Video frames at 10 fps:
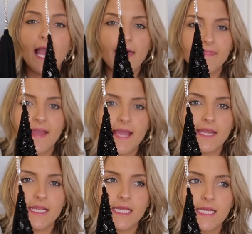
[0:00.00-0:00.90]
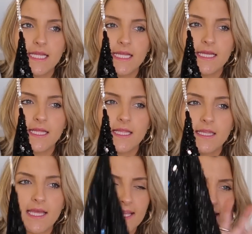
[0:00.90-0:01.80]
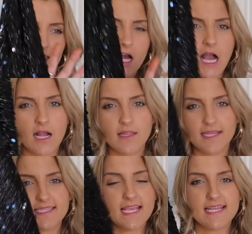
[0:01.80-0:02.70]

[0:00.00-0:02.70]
and then it's